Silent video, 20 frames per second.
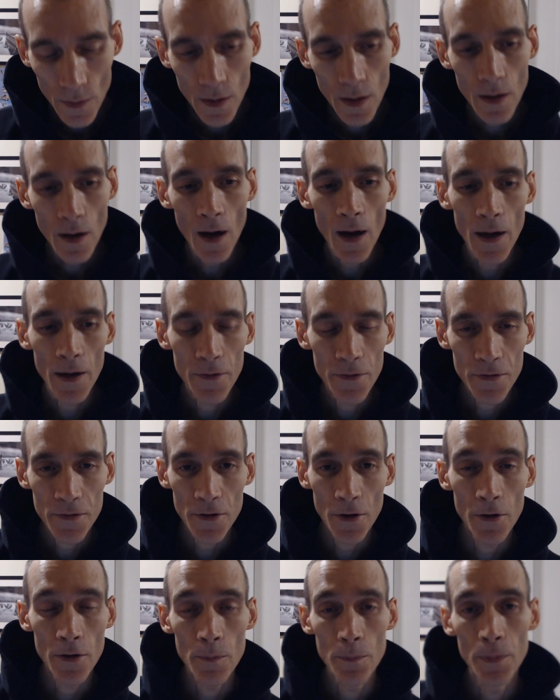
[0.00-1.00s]
I
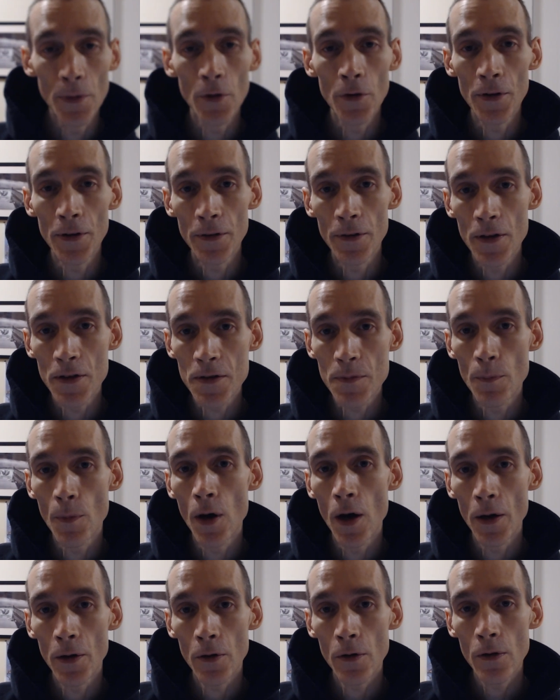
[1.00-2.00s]
started building this
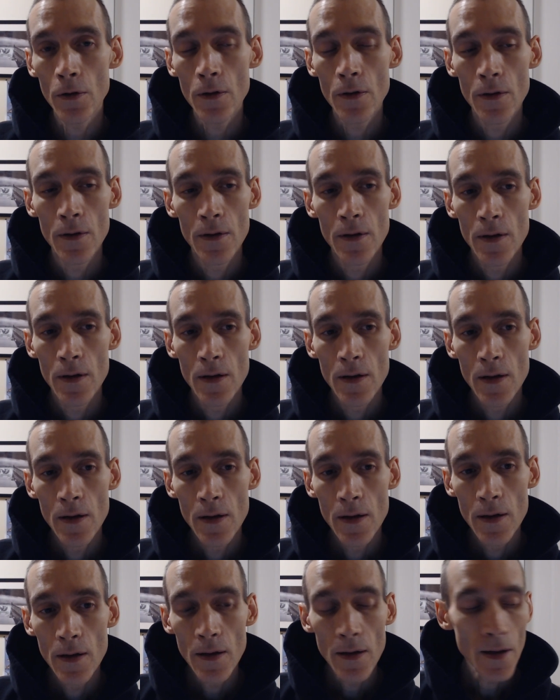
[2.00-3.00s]
model,
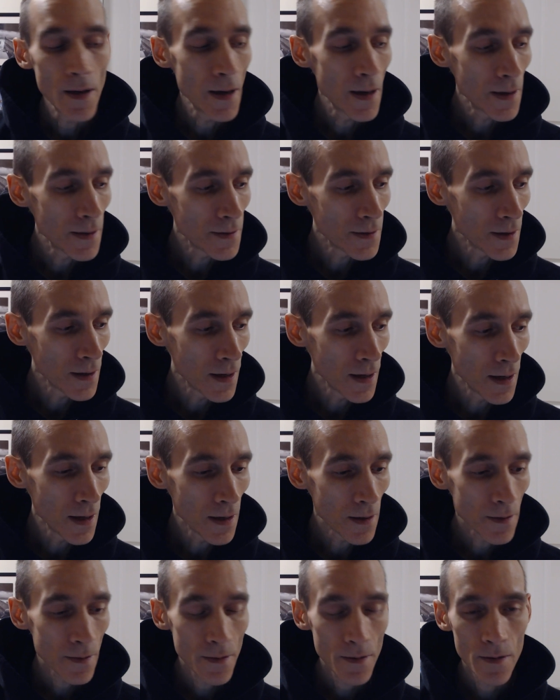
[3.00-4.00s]
and
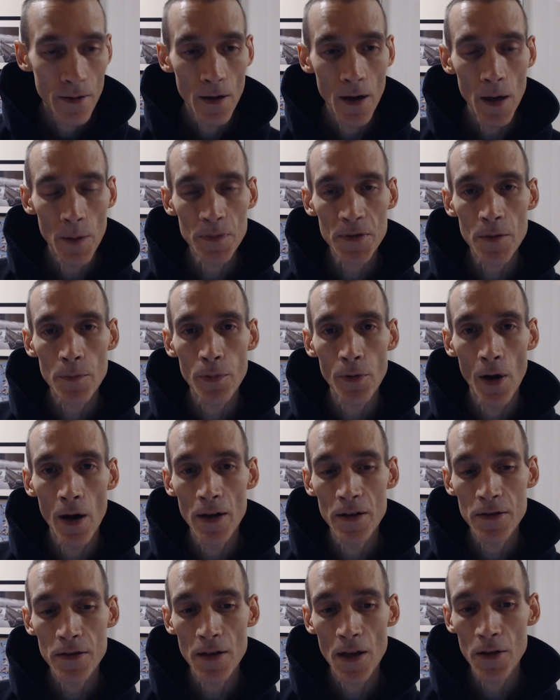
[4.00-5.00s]
I'm
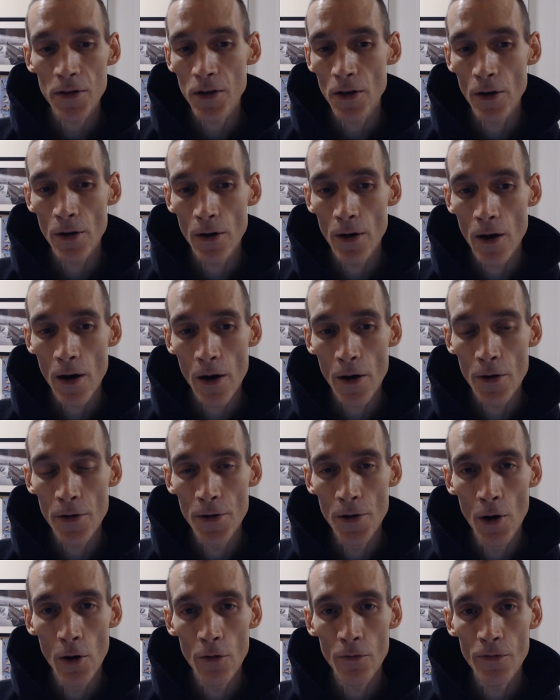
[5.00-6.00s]
surprised that there are
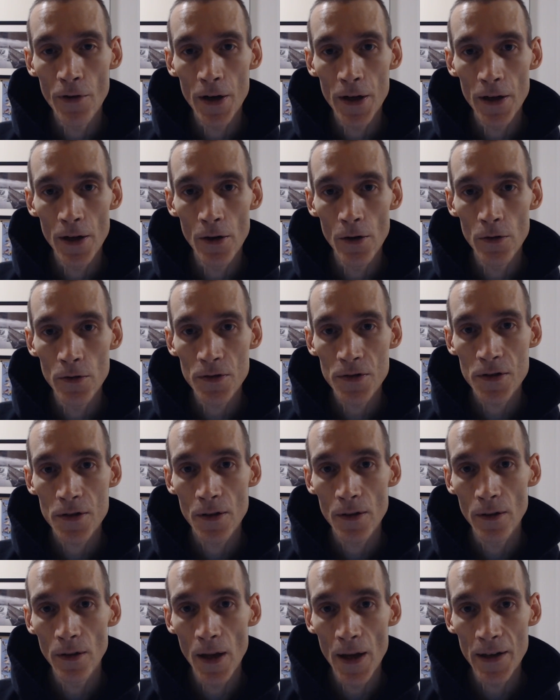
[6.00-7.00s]
no videos
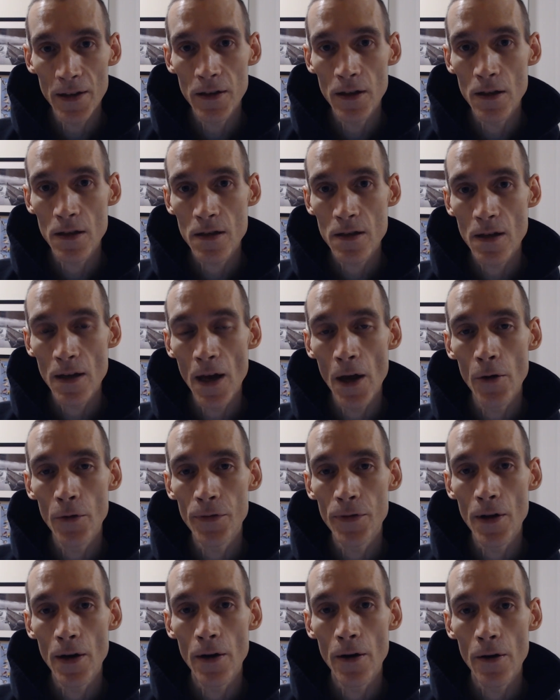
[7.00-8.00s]
like this out
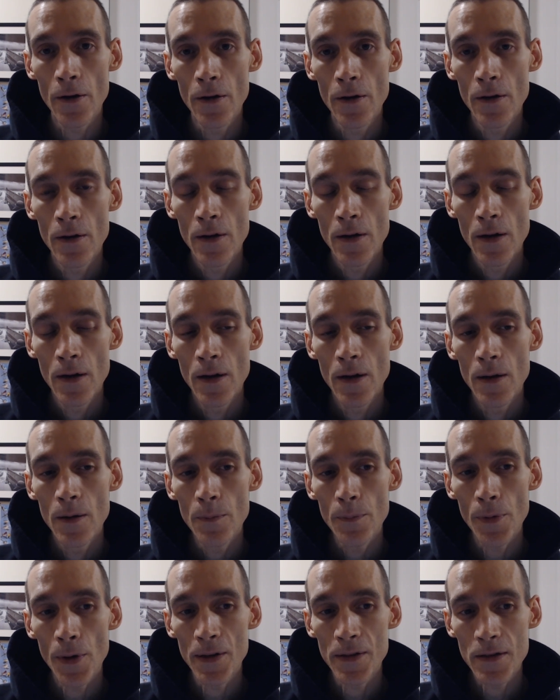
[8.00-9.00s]
there.
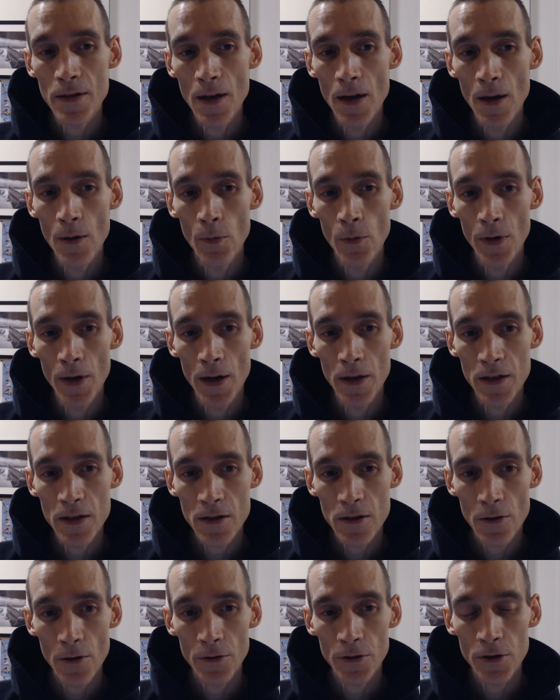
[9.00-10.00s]
But when I
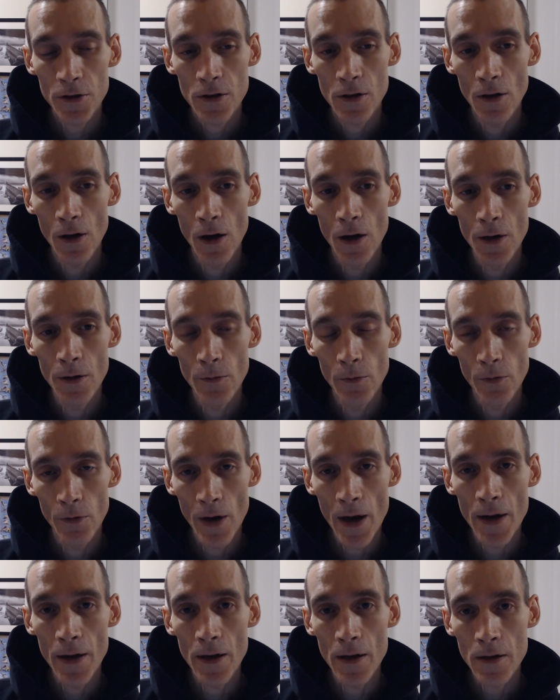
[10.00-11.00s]
searched on
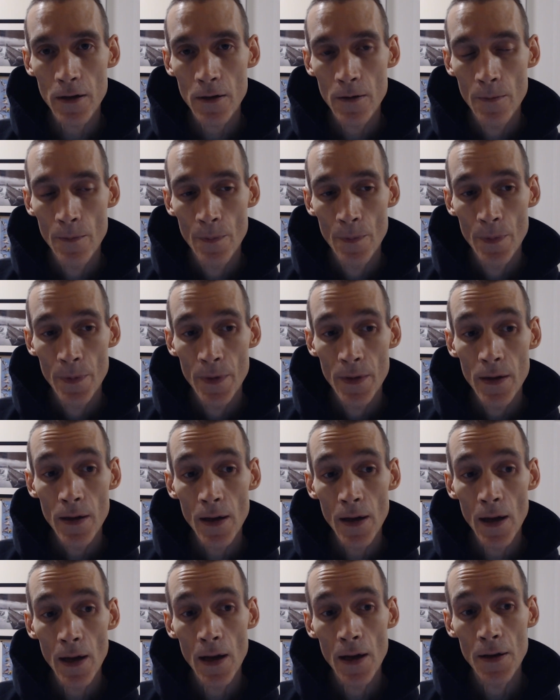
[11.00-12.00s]
Reddit
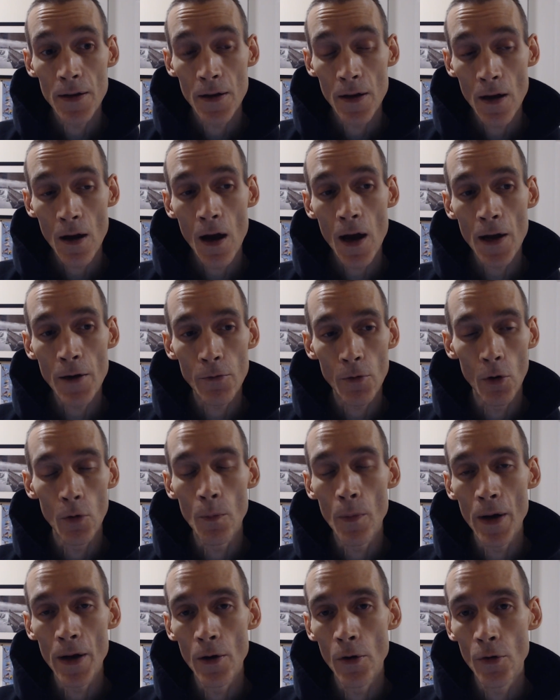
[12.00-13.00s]
and I wrote
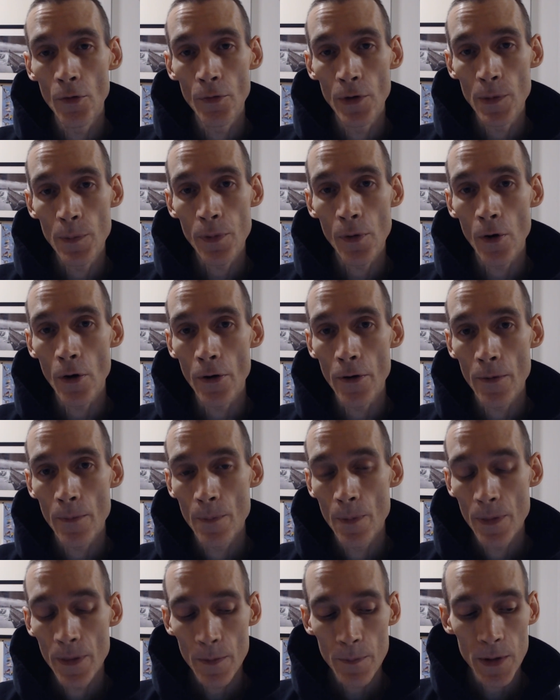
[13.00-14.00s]
my own report,
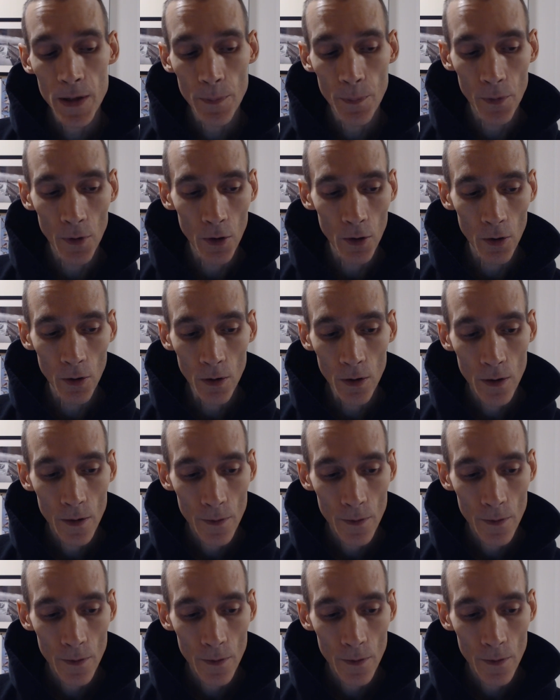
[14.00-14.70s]
people